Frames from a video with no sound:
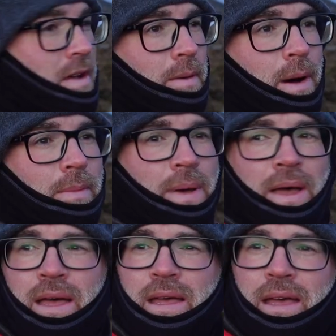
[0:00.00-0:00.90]
come up,
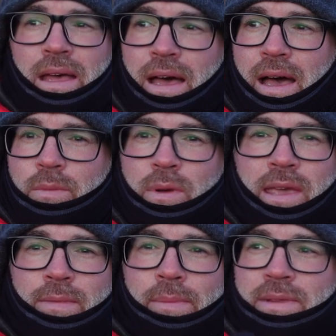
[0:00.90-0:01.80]
we
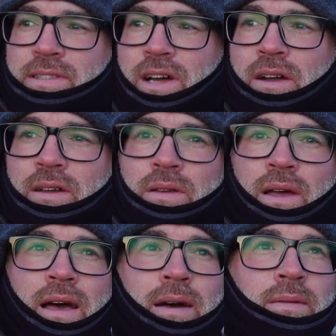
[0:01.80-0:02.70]
came up in the dark,
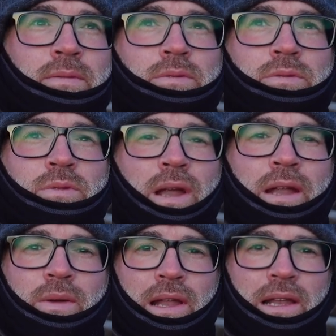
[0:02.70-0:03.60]

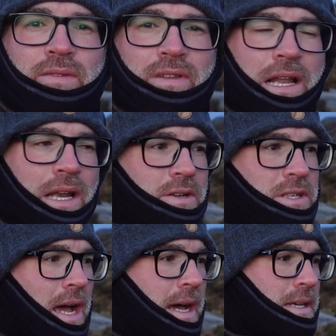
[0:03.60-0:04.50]
really lovely clear
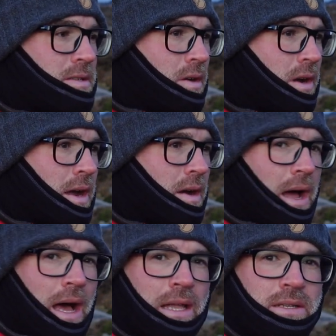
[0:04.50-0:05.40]
skies earlier,
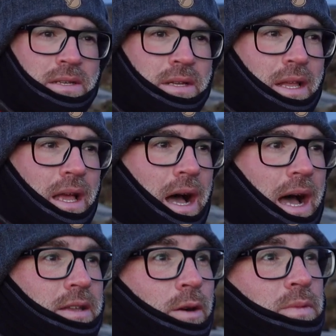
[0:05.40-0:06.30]
and
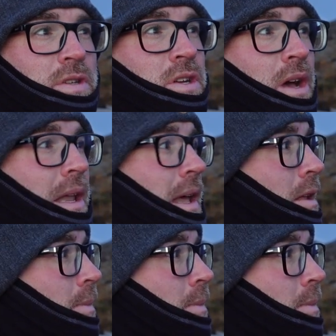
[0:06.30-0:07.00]
I'd hoped to shoot a little